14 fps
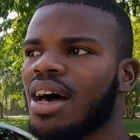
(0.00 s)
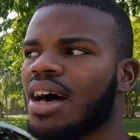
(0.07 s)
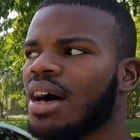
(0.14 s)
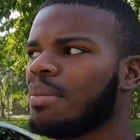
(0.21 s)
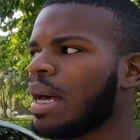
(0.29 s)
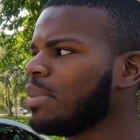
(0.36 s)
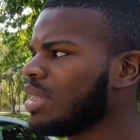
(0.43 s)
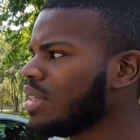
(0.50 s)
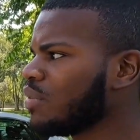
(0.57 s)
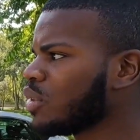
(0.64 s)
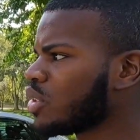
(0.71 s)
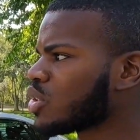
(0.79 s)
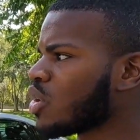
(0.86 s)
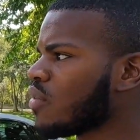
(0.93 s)
I've been living
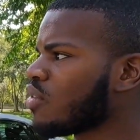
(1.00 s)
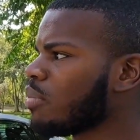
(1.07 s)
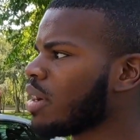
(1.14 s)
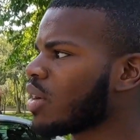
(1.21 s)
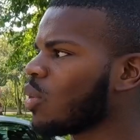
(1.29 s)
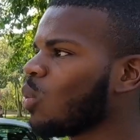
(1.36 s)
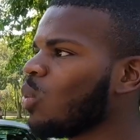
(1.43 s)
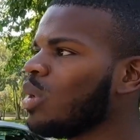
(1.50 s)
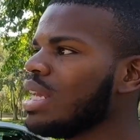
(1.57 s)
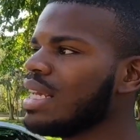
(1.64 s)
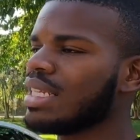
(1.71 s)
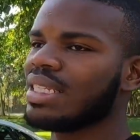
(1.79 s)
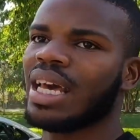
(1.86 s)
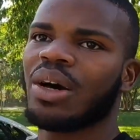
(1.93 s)
with this car for about a
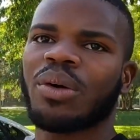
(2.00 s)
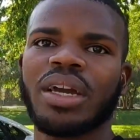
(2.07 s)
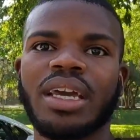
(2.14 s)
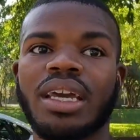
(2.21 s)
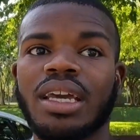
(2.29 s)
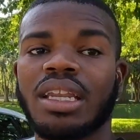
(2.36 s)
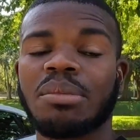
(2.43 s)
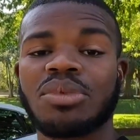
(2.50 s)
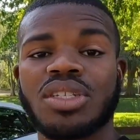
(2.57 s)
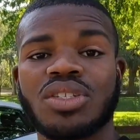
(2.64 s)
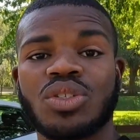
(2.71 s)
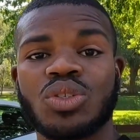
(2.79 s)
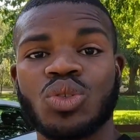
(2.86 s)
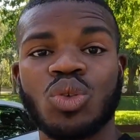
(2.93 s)
week now, and I'm
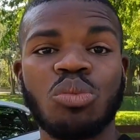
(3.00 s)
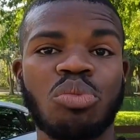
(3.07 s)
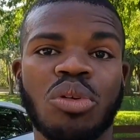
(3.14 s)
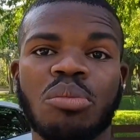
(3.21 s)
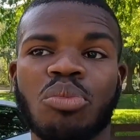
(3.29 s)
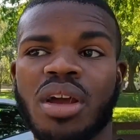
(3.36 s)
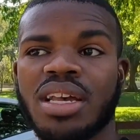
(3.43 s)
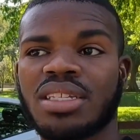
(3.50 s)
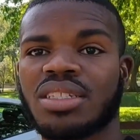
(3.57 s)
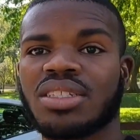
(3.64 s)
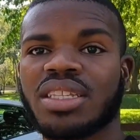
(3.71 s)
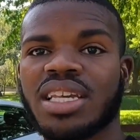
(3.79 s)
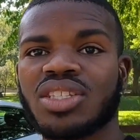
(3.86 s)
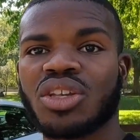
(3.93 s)
just super impressed.
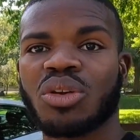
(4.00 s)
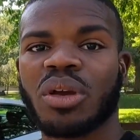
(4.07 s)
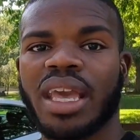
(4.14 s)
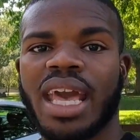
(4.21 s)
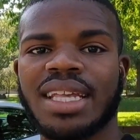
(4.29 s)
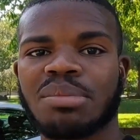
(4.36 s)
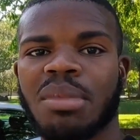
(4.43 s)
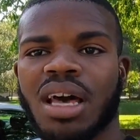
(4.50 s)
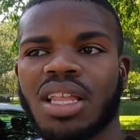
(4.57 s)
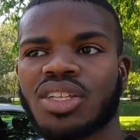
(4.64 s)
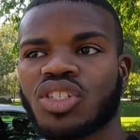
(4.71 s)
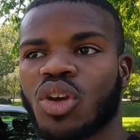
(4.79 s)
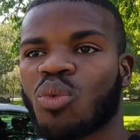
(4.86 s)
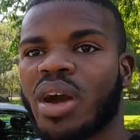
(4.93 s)
This thing is good on gas
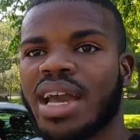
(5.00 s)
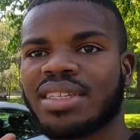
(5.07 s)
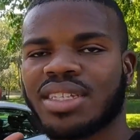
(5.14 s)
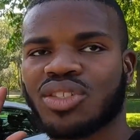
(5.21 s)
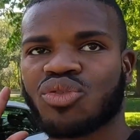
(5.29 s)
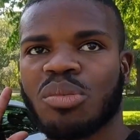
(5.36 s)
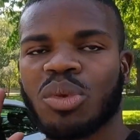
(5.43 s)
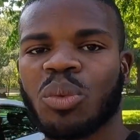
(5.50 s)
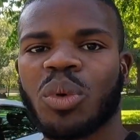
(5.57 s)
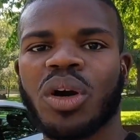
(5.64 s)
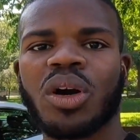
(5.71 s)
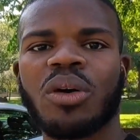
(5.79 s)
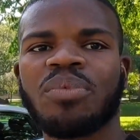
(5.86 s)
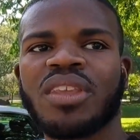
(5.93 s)
mileage. It rides extremely
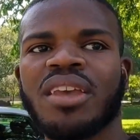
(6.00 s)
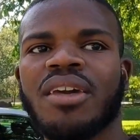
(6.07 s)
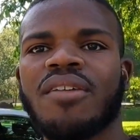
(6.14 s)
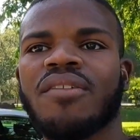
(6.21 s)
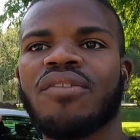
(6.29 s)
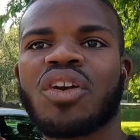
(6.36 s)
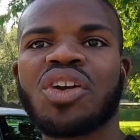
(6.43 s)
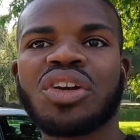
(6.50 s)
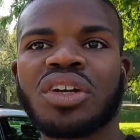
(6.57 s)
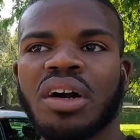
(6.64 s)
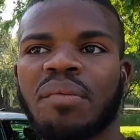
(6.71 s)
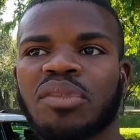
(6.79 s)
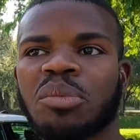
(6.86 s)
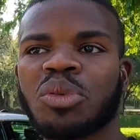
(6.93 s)
well. Very
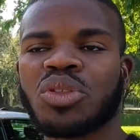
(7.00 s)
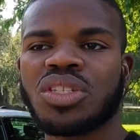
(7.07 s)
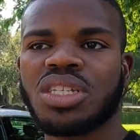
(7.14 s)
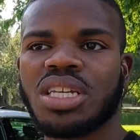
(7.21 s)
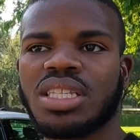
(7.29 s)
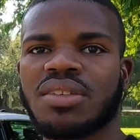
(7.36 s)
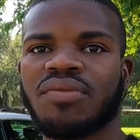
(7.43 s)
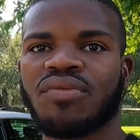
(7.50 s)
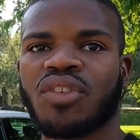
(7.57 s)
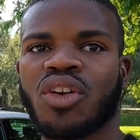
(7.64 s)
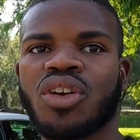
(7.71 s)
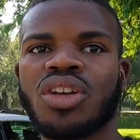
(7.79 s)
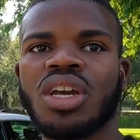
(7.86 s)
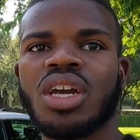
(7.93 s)
comfortable seats,
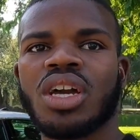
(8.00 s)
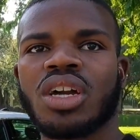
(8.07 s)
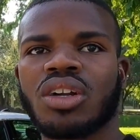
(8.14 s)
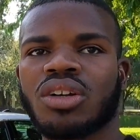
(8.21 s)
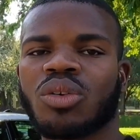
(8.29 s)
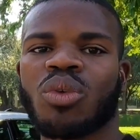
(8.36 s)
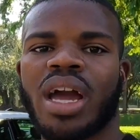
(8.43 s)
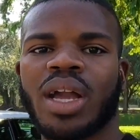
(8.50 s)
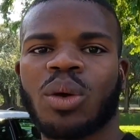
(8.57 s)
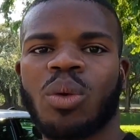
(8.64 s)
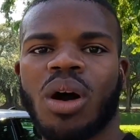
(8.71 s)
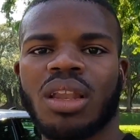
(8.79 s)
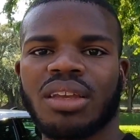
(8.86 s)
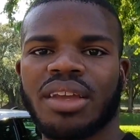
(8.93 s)
very good ride
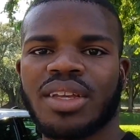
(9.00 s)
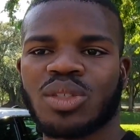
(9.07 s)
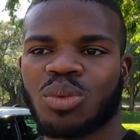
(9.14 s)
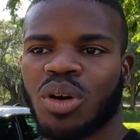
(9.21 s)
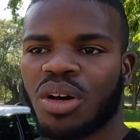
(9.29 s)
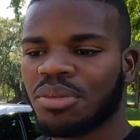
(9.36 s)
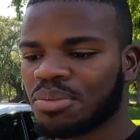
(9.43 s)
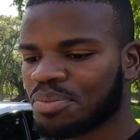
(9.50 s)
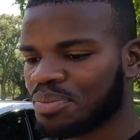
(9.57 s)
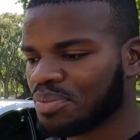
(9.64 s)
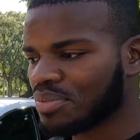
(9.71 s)
quality as well.